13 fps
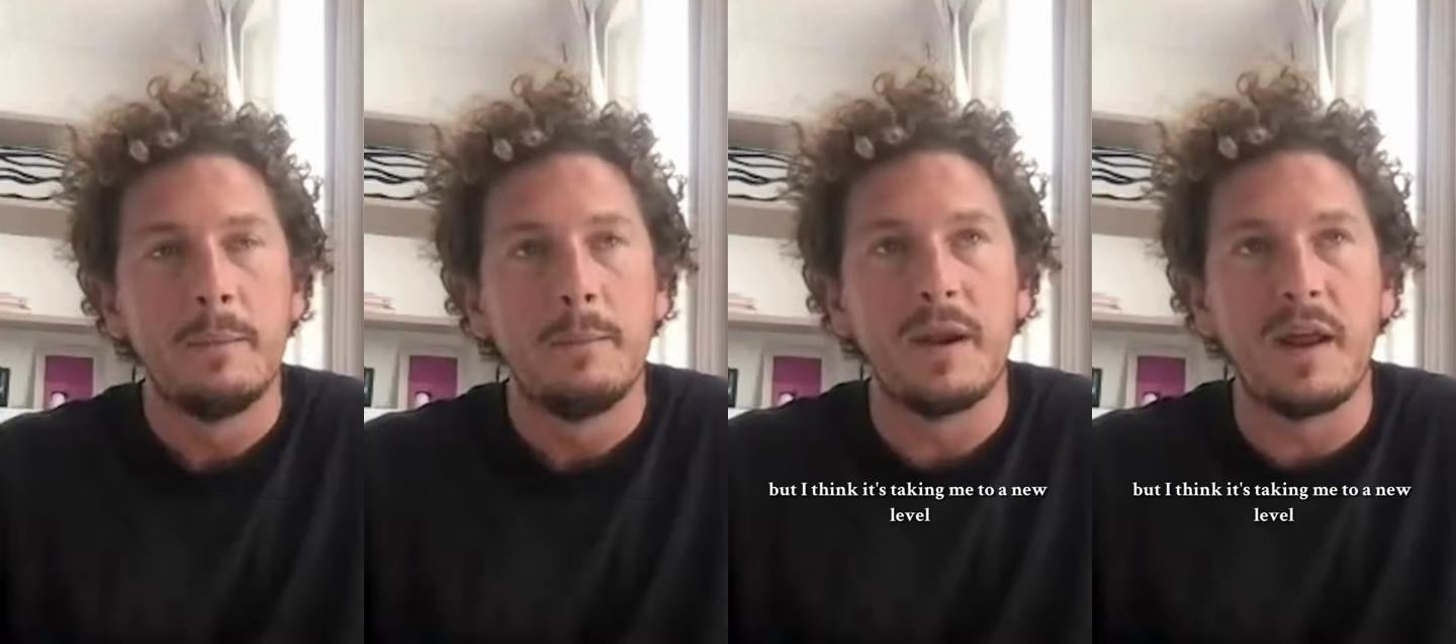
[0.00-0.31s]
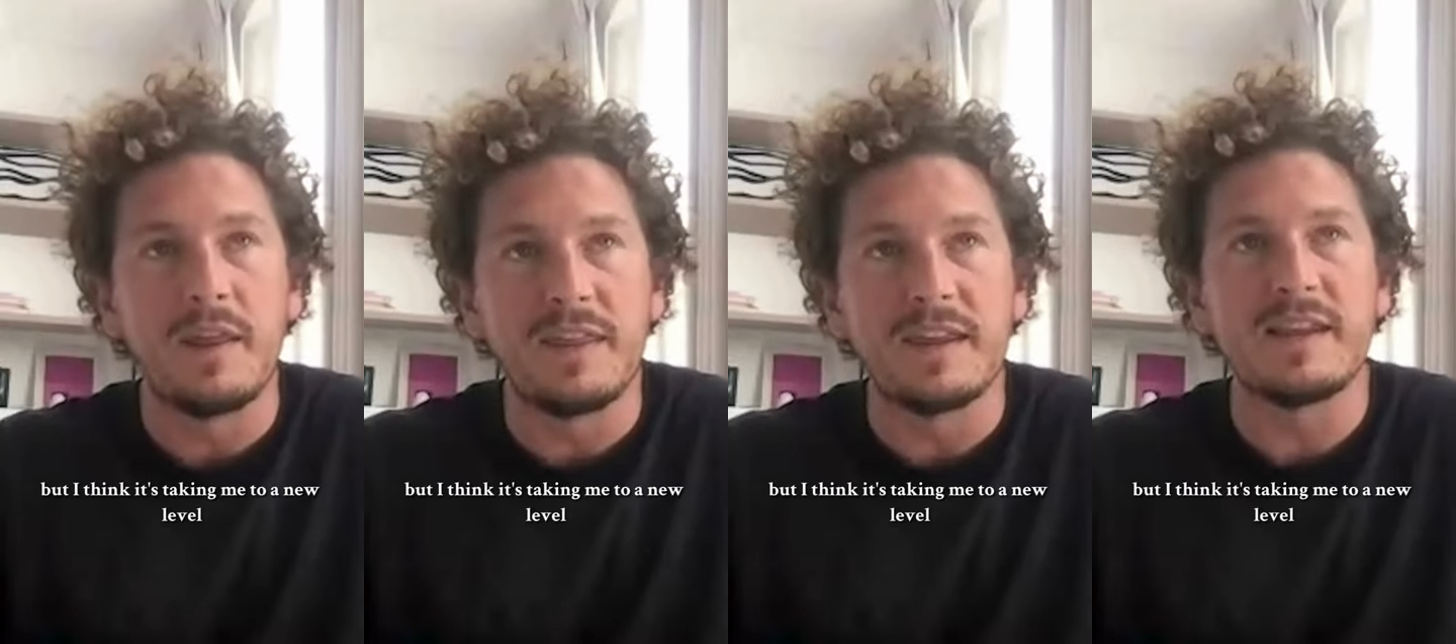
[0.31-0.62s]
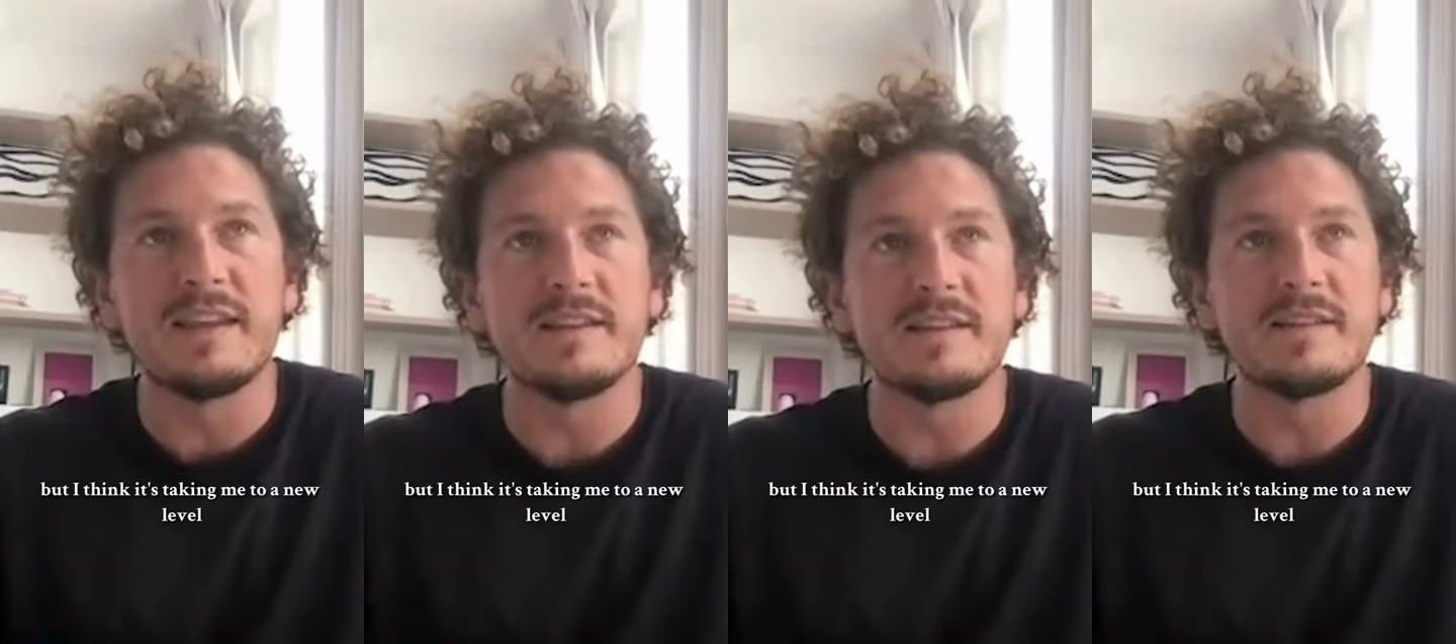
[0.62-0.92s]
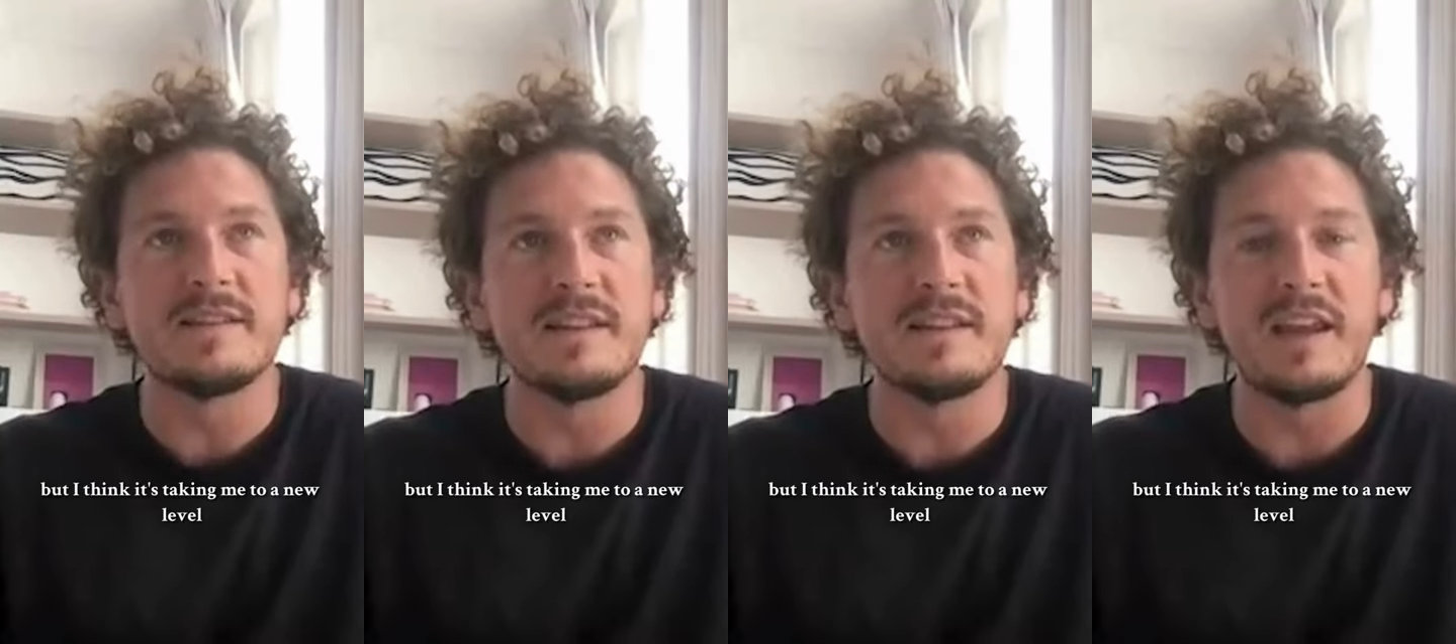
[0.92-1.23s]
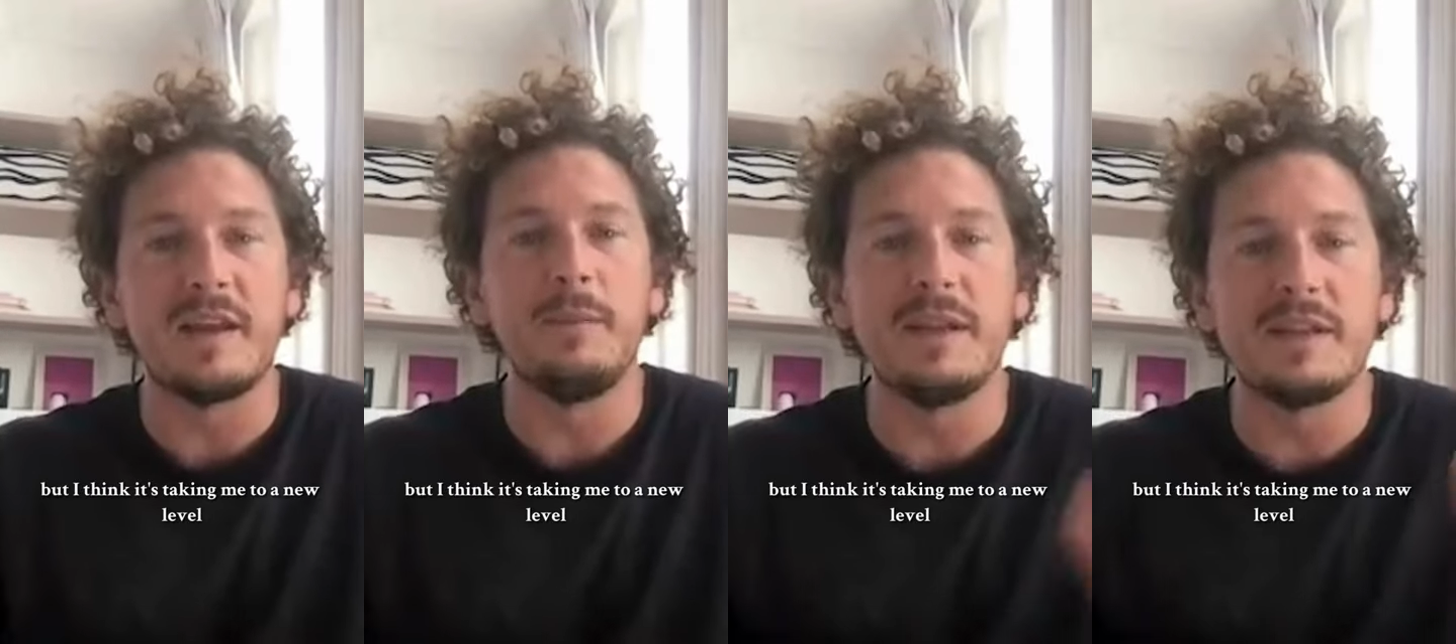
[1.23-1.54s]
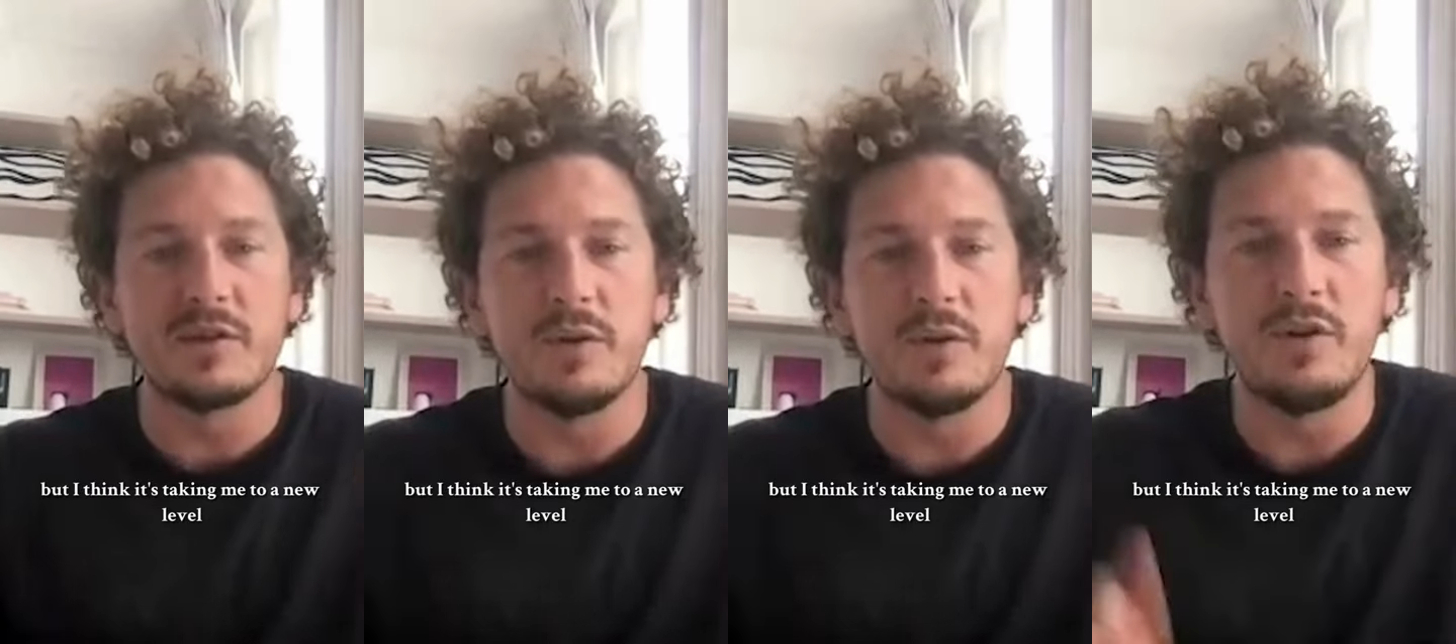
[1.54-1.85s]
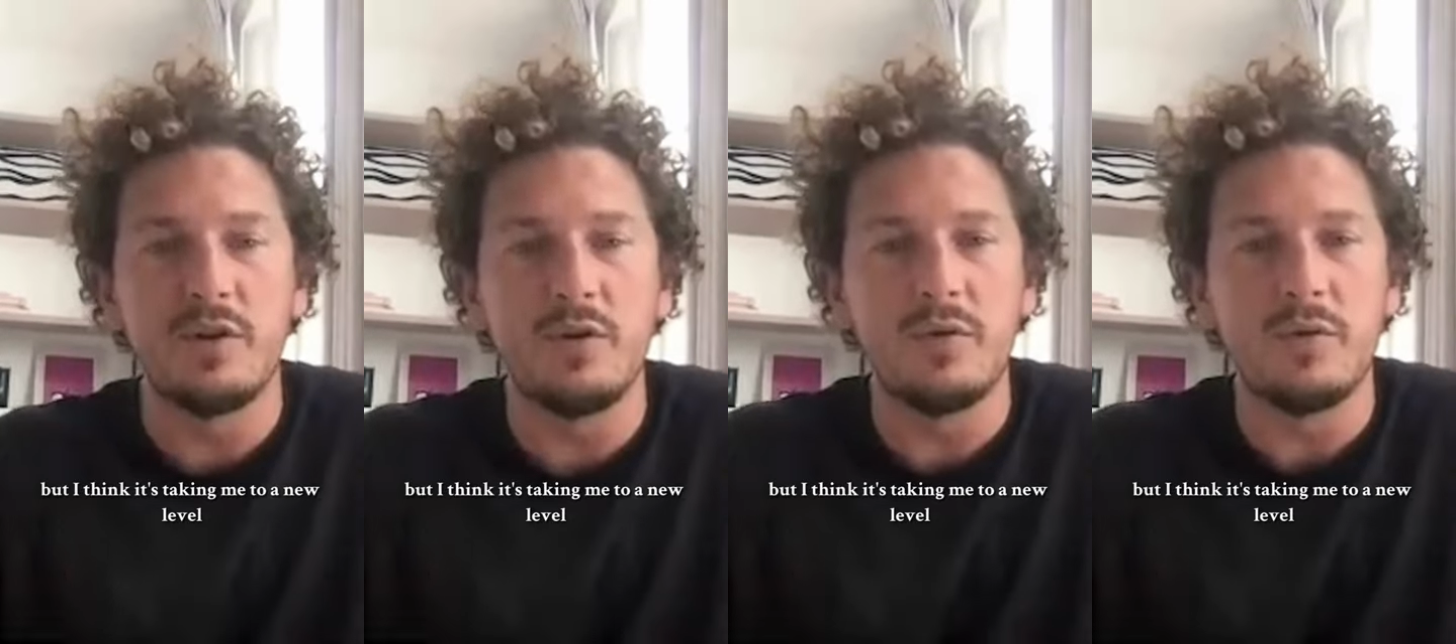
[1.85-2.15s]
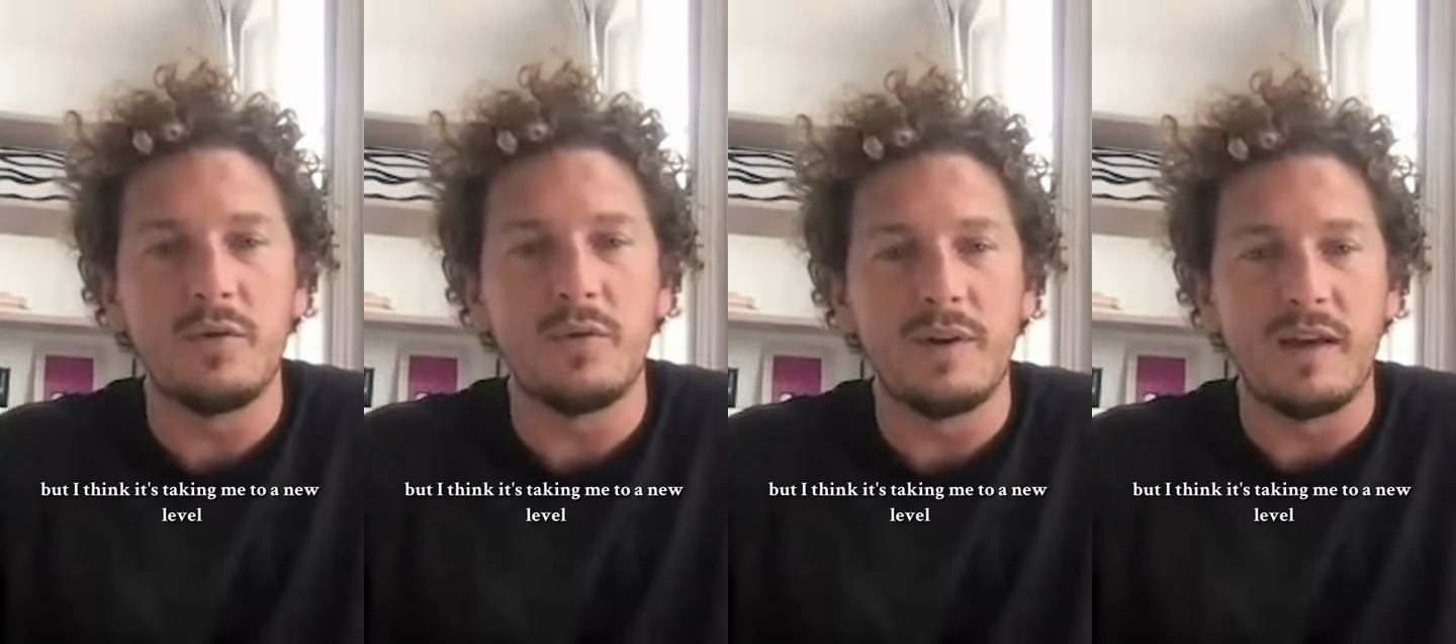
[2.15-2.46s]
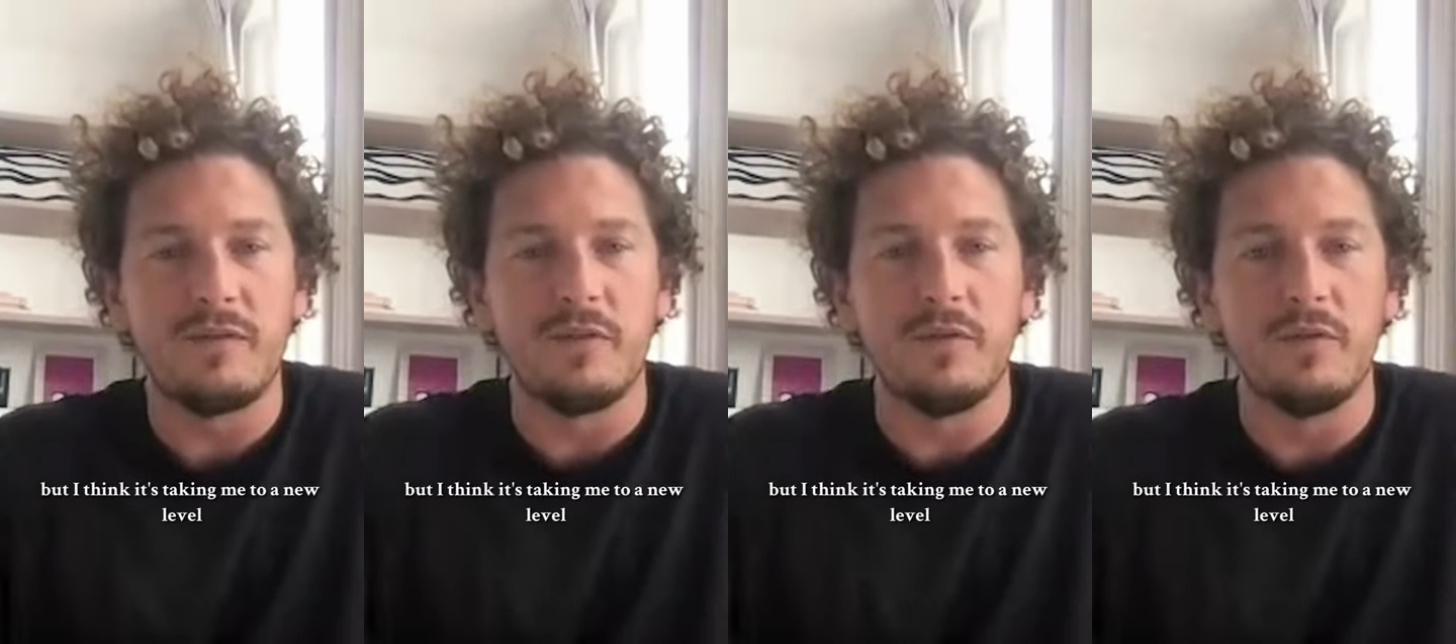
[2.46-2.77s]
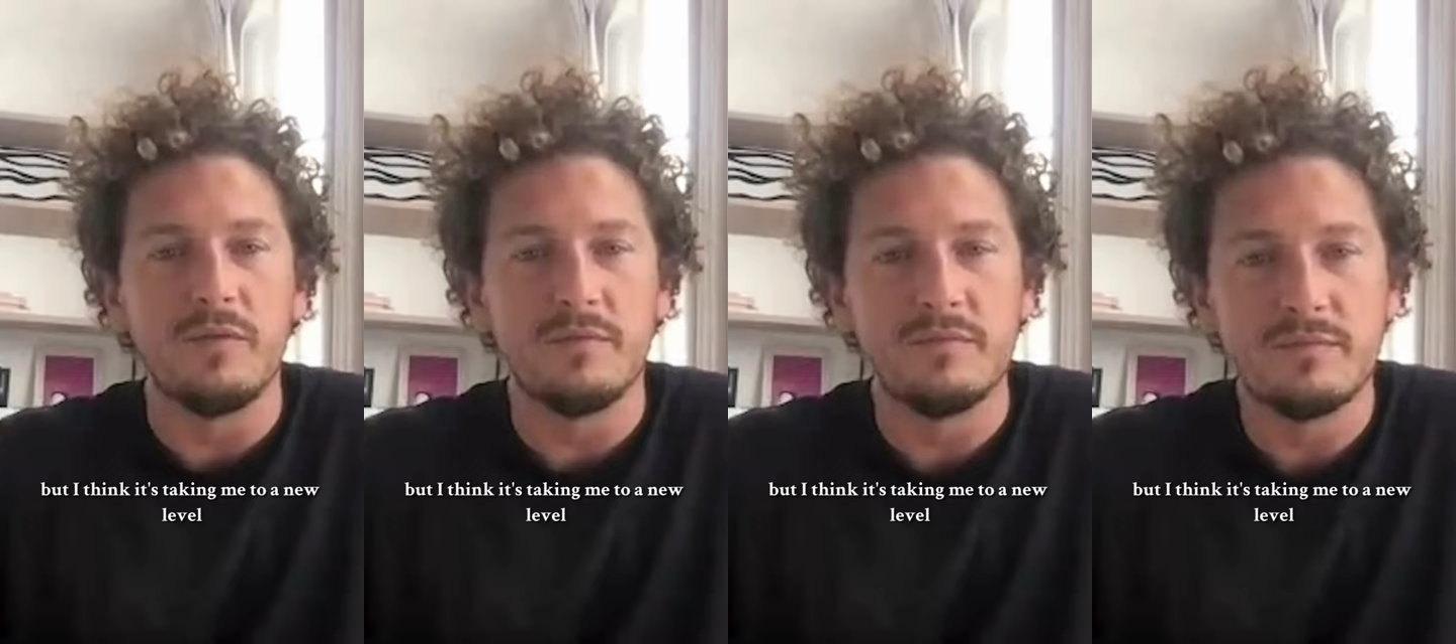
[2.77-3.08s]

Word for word: But I think it's taken me to a new level,